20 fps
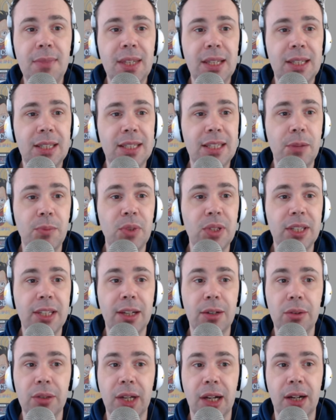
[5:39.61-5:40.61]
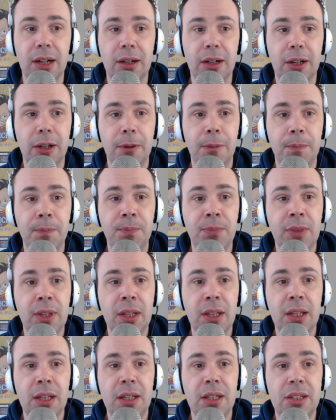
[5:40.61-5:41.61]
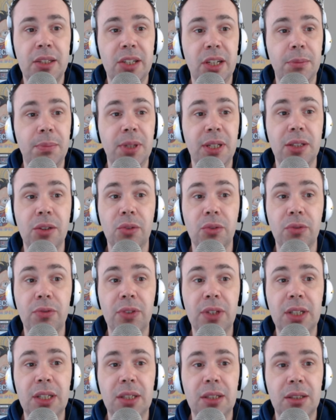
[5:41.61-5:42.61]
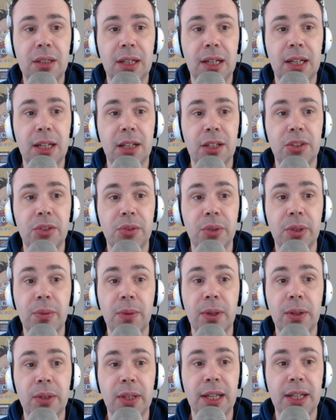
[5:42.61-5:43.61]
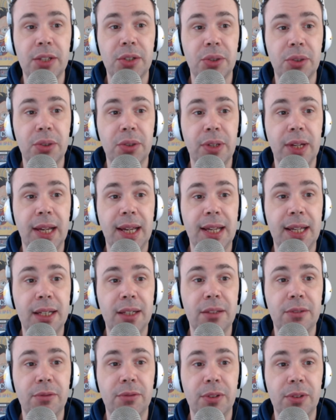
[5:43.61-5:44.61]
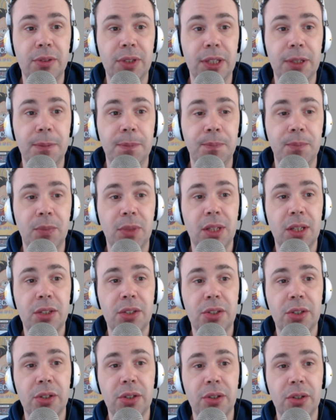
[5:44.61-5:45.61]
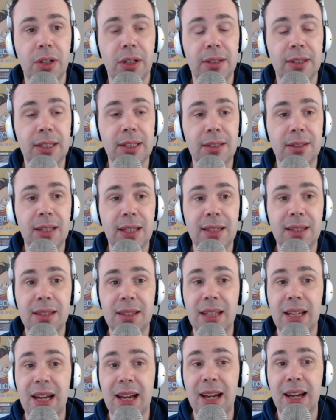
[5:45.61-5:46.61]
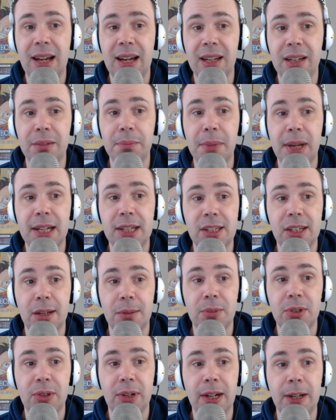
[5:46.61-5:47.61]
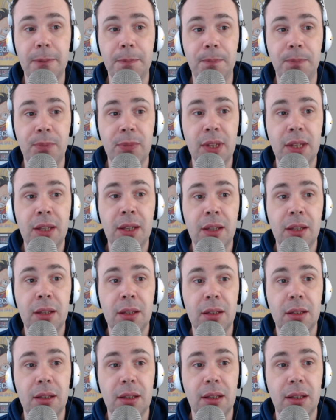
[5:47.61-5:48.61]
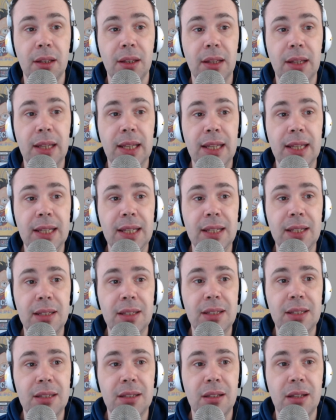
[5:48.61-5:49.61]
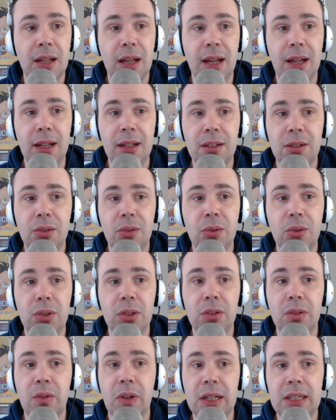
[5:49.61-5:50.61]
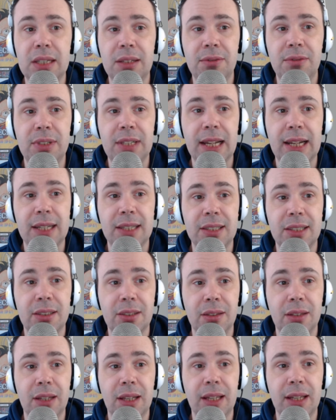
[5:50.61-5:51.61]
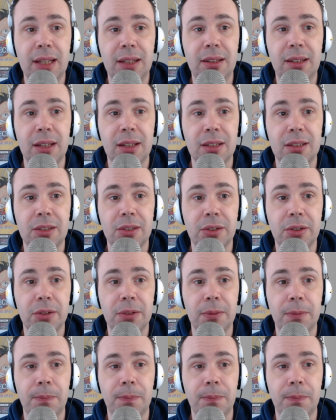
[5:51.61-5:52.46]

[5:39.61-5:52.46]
Same with Calgara, GP Luffy, doing well there too, and Vivi. So I think they're the harder matchups, right? These aren't all aggressive decks either, so